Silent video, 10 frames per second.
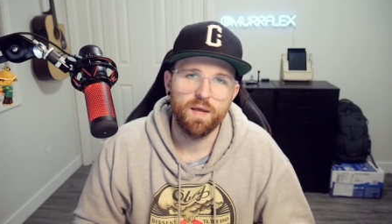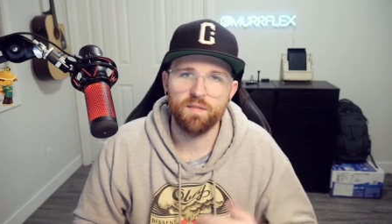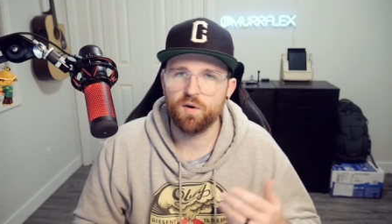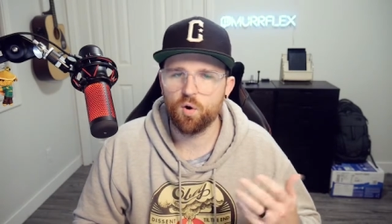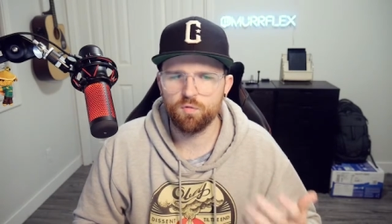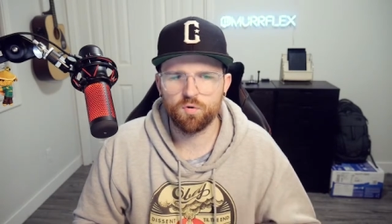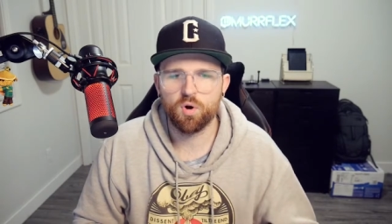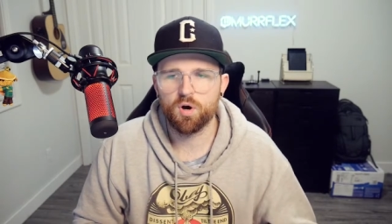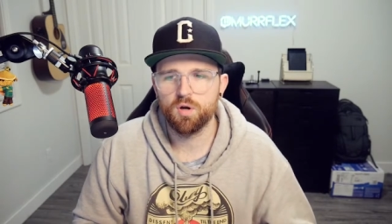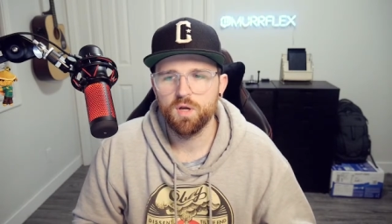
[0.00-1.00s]
And then
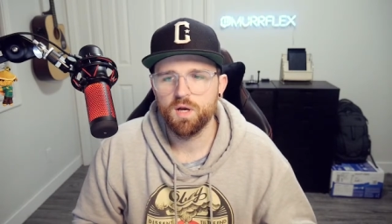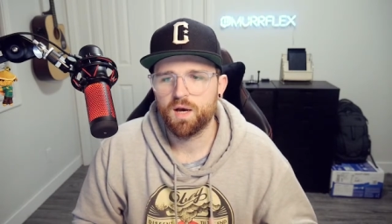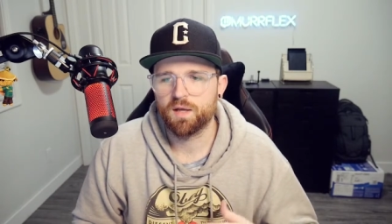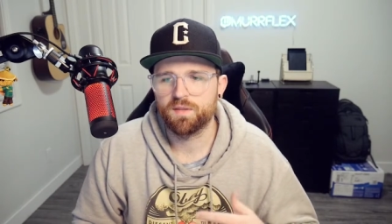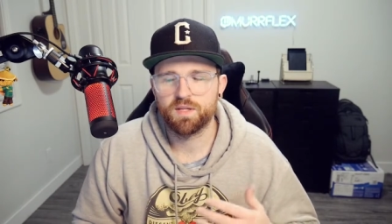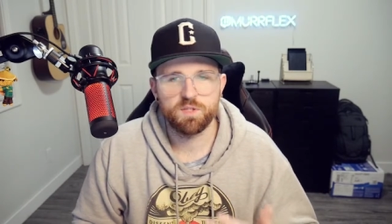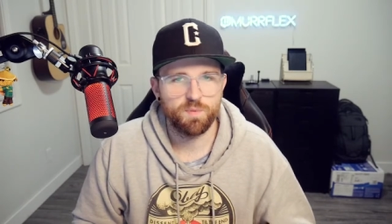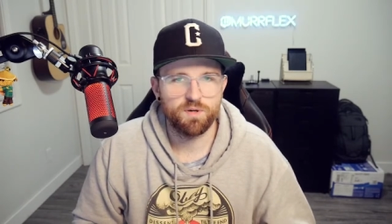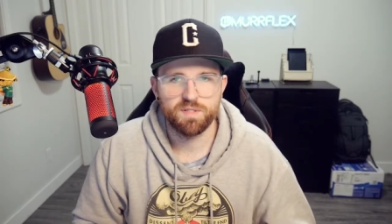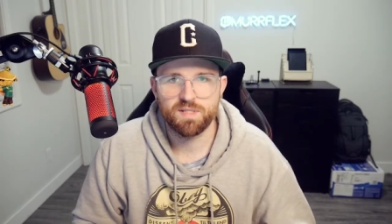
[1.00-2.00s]
overall, uh, the
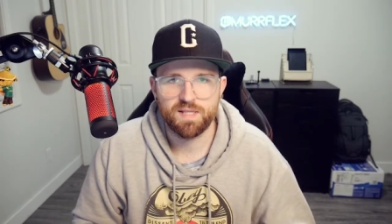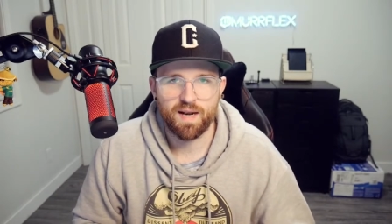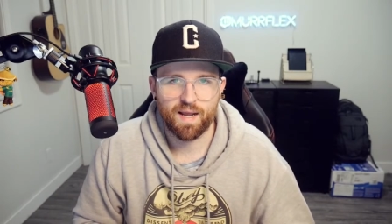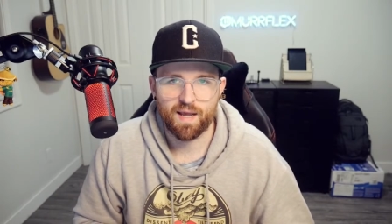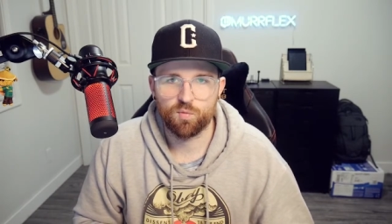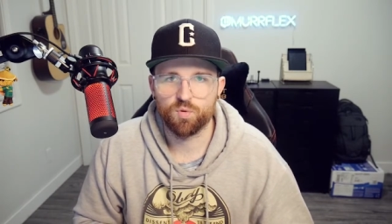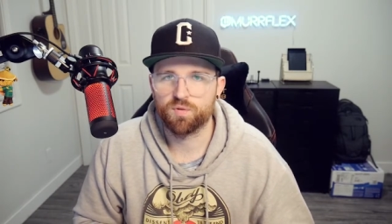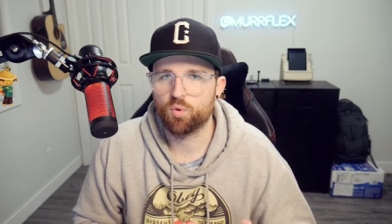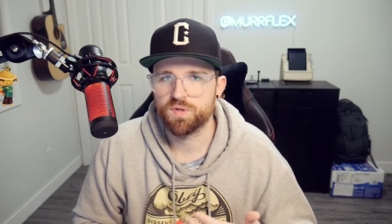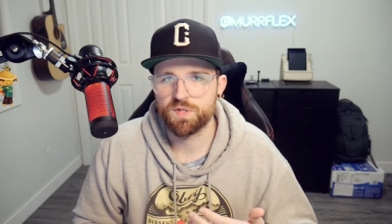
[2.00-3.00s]
experiences that I had
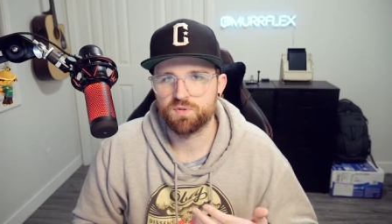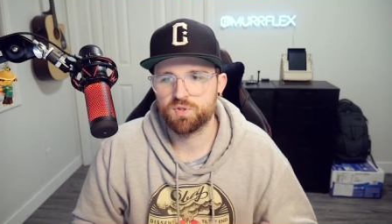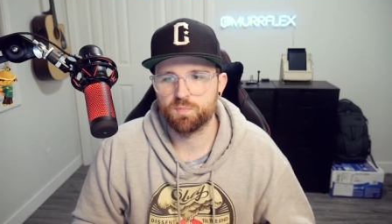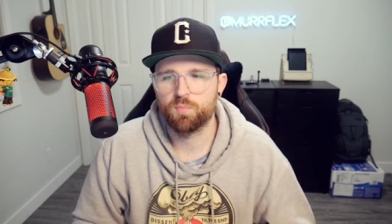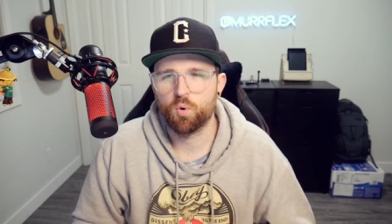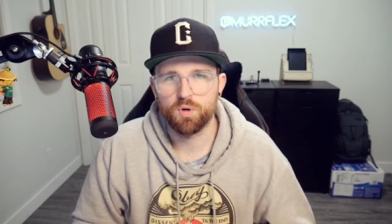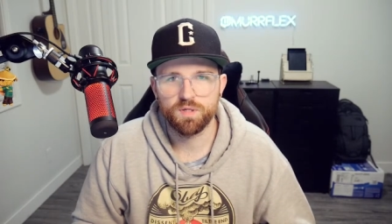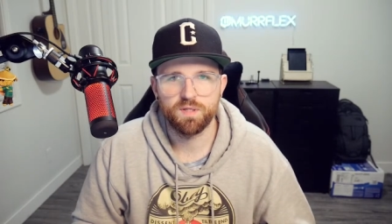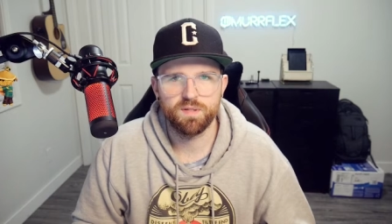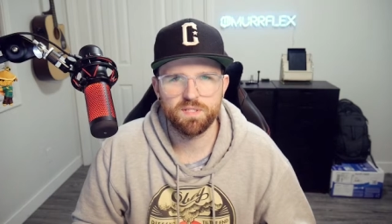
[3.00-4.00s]
with Corsair
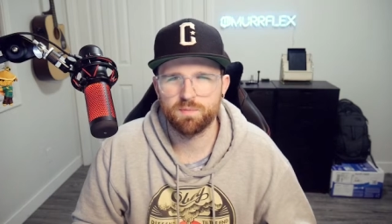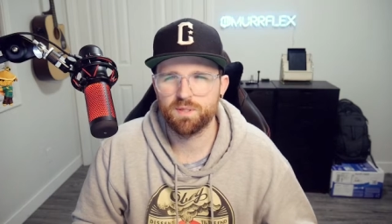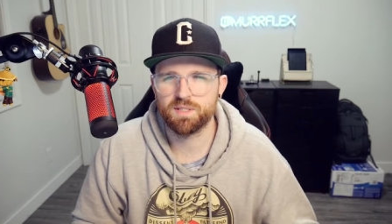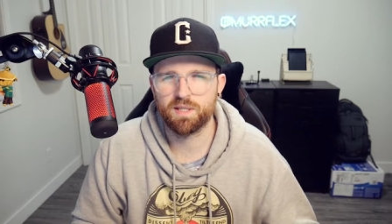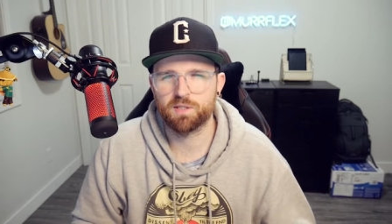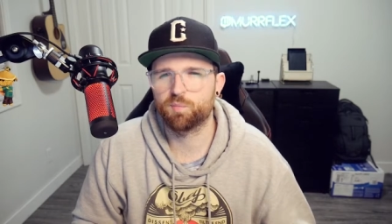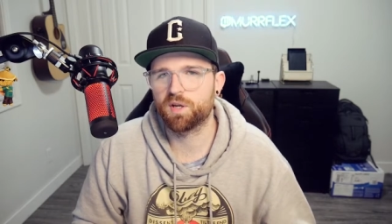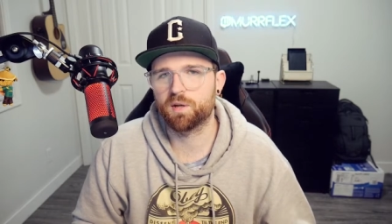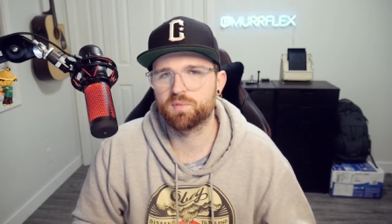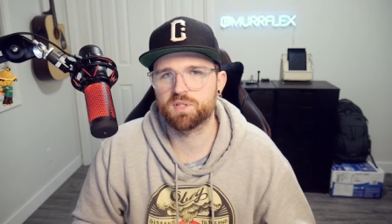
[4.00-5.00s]
support. This is a piece I like to bring
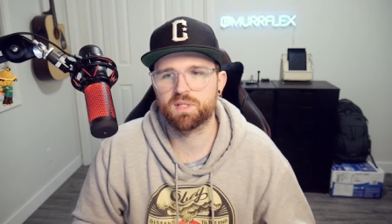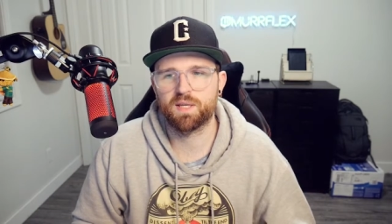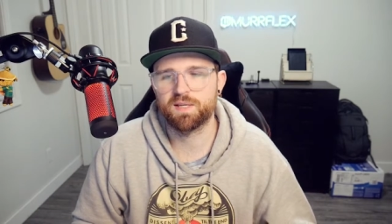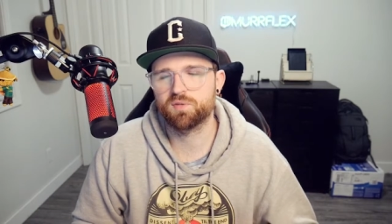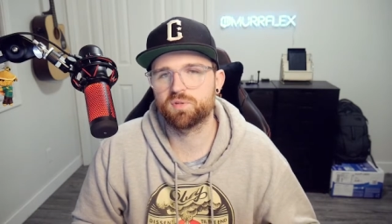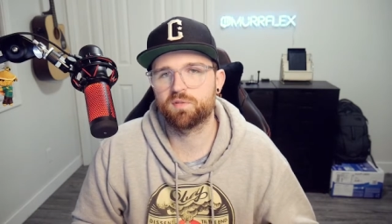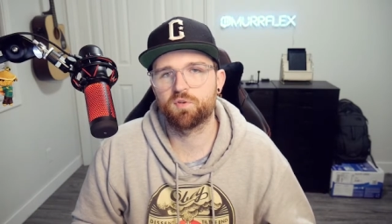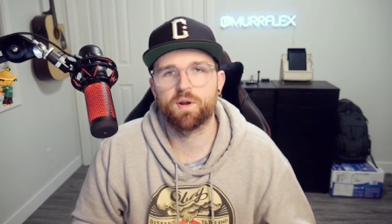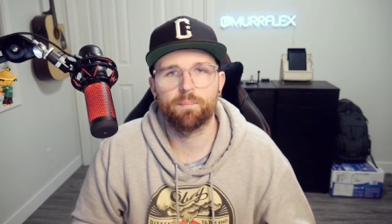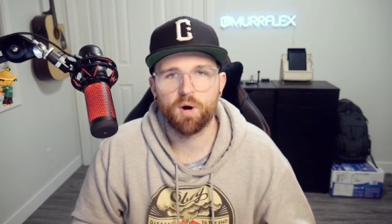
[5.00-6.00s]
up just in case there's ever
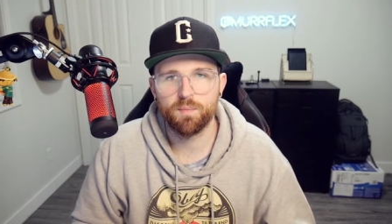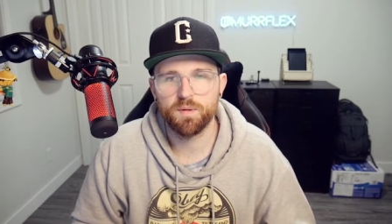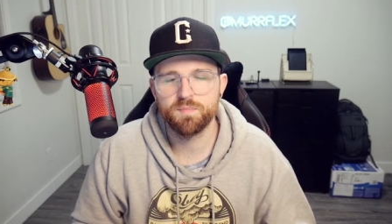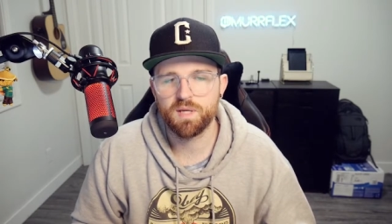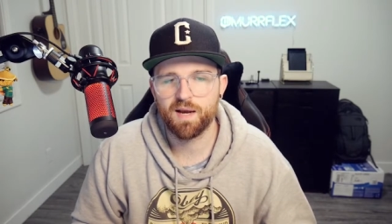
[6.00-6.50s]
any problems.